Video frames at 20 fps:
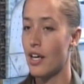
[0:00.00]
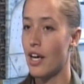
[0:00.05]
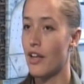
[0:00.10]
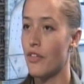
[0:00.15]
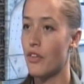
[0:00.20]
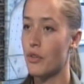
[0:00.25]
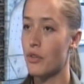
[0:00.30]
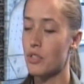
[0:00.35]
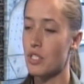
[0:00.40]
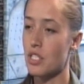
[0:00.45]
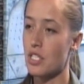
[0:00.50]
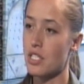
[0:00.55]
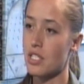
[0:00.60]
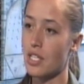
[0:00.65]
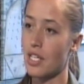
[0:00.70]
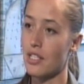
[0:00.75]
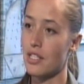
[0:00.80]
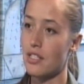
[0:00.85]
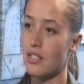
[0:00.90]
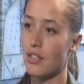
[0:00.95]
And there was a
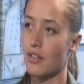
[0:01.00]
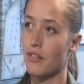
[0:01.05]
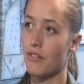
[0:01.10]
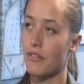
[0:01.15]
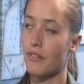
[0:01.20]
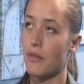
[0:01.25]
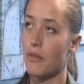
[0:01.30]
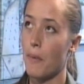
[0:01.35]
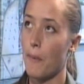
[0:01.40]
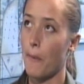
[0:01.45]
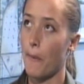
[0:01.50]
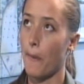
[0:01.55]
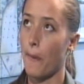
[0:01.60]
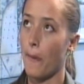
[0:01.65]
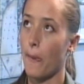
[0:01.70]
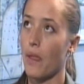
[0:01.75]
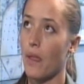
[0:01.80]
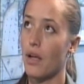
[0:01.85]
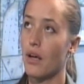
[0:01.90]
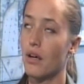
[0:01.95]
sense of
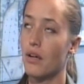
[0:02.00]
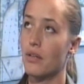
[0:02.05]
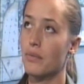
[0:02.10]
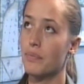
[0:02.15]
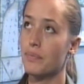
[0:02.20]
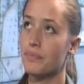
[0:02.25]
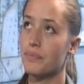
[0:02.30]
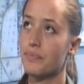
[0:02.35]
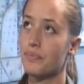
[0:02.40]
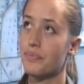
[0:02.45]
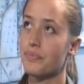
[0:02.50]
um,